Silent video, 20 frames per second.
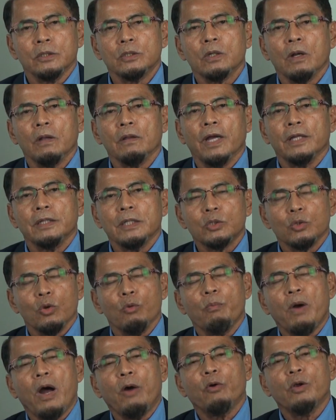Inshallah, this
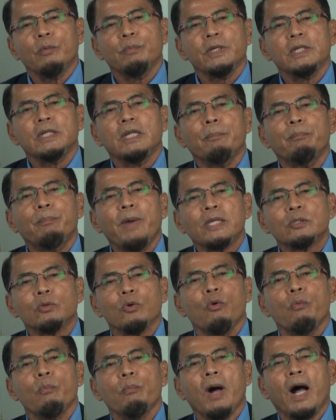ummah will be the best
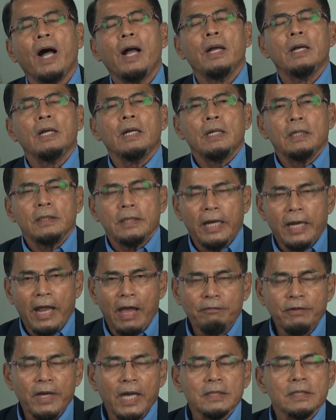ummah that
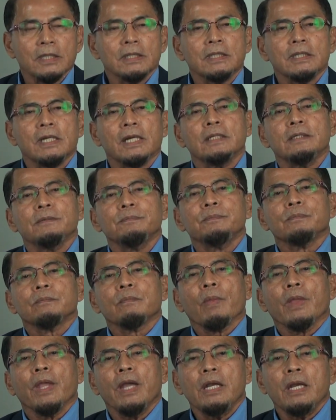ever existed
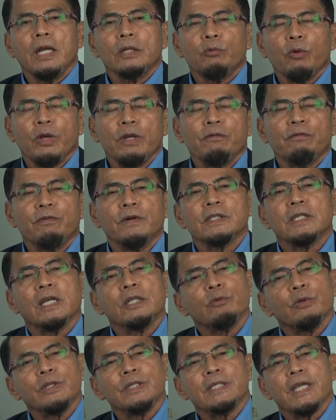in the 21st
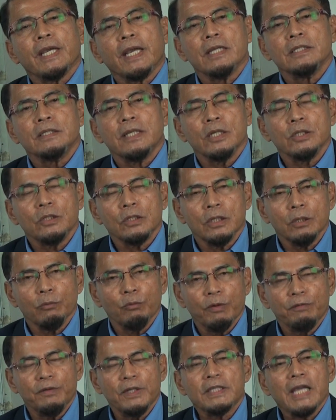and 22nd century,
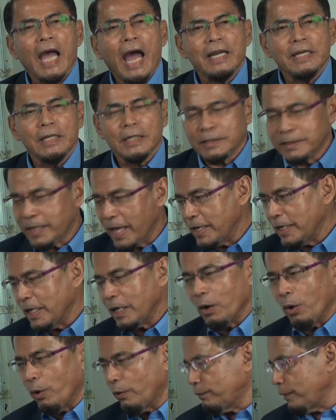with this
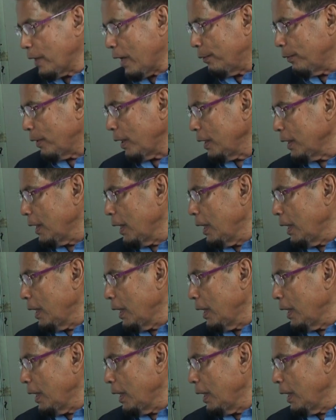understanding of our